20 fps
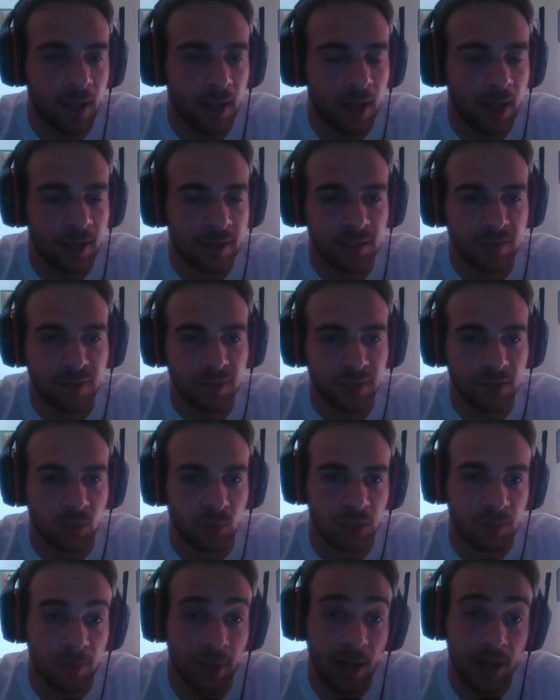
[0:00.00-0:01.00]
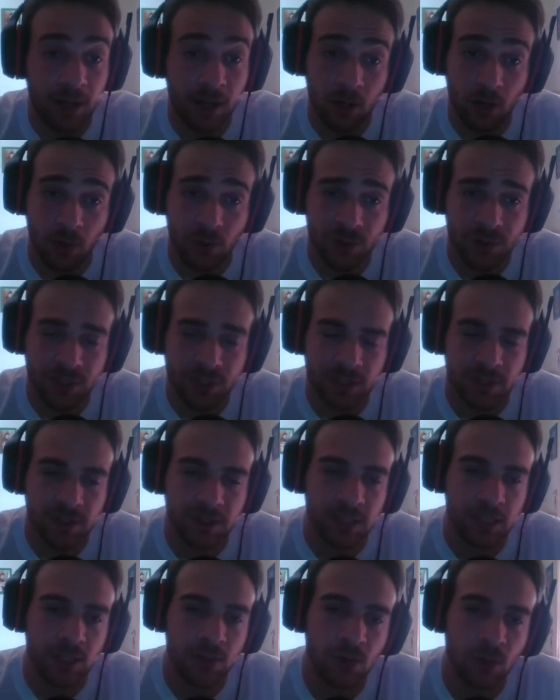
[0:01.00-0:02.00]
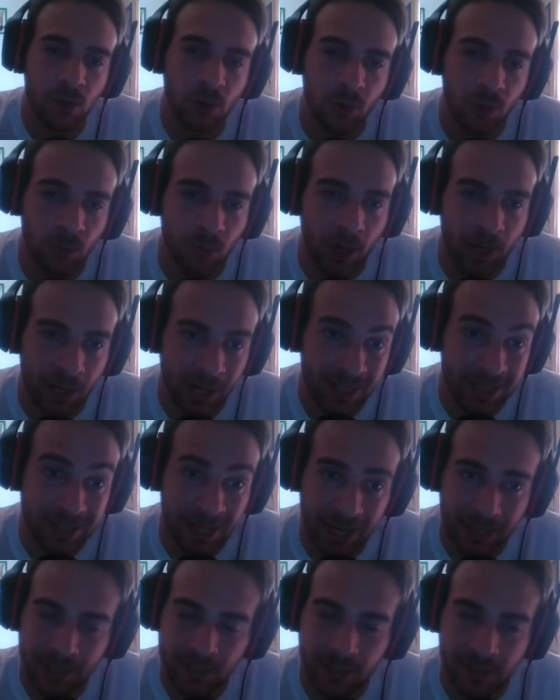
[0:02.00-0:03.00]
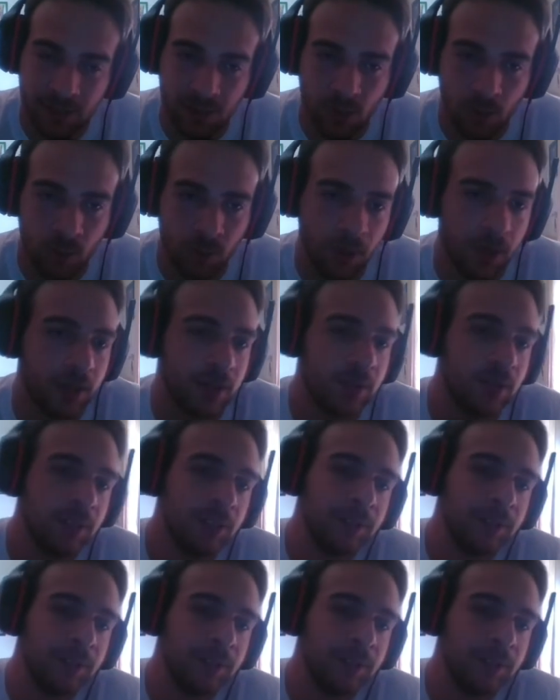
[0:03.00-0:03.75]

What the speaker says: artifact with mana cost 0 or 1, exactly 0, 1.